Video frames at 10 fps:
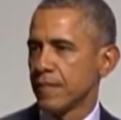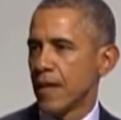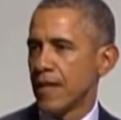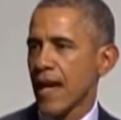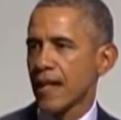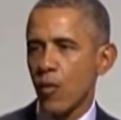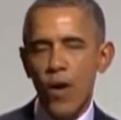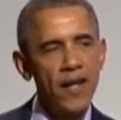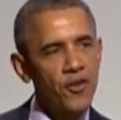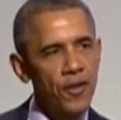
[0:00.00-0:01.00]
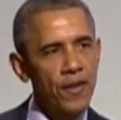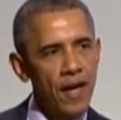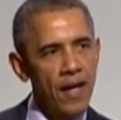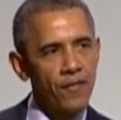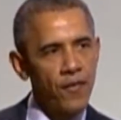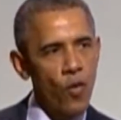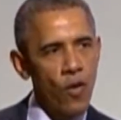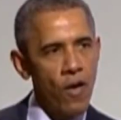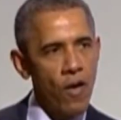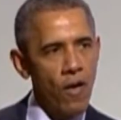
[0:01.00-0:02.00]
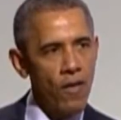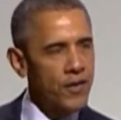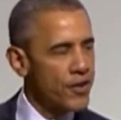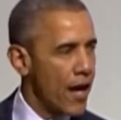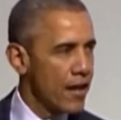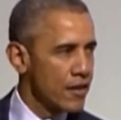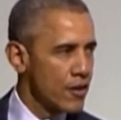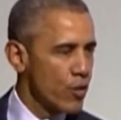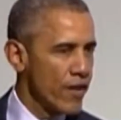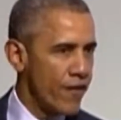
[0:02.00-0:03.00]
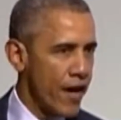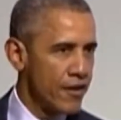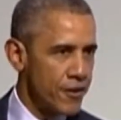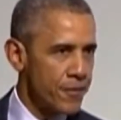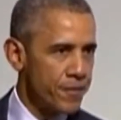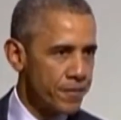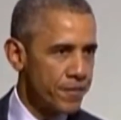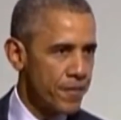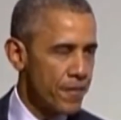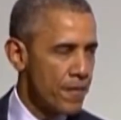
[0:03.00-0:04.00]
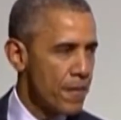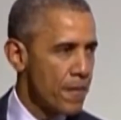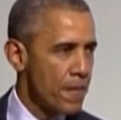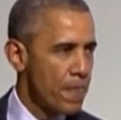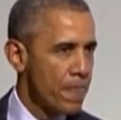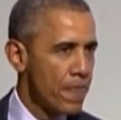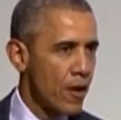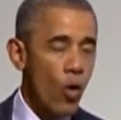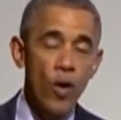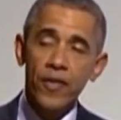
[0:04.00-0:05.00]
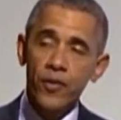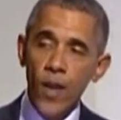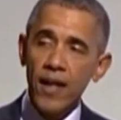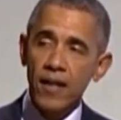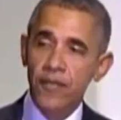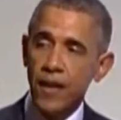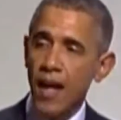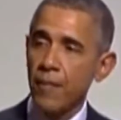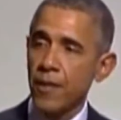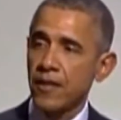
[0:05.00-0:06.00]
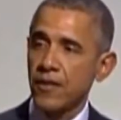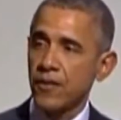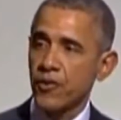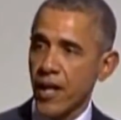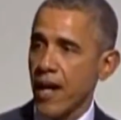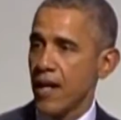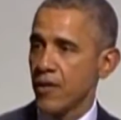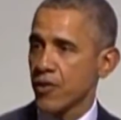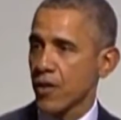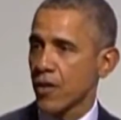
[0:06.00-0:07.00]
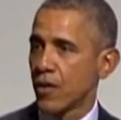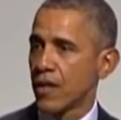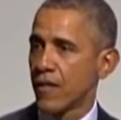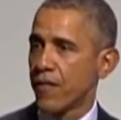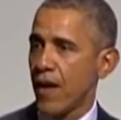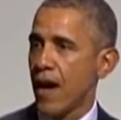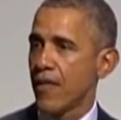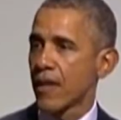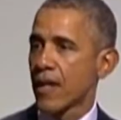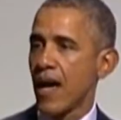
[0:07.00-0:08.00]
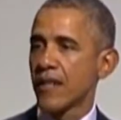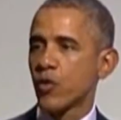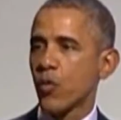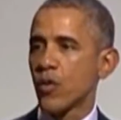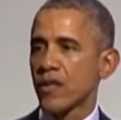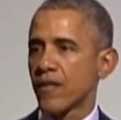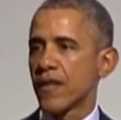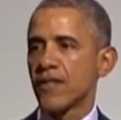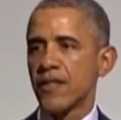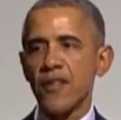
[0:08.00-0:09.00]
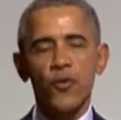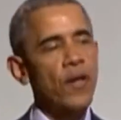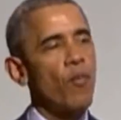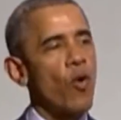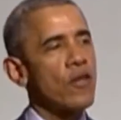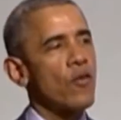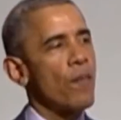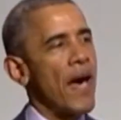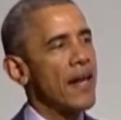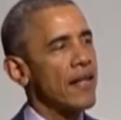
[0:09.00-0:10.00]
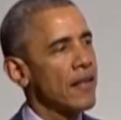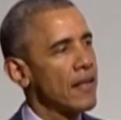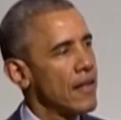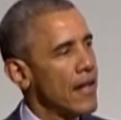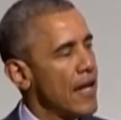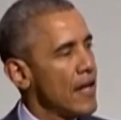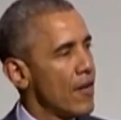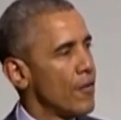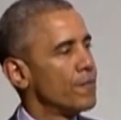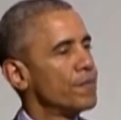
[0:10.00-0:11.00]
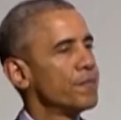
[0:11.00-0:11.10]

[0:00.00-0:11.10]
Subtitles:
A declaration that for all the challenges we face, the growing threat of climate change could define the contours of this century more dramatically than any other.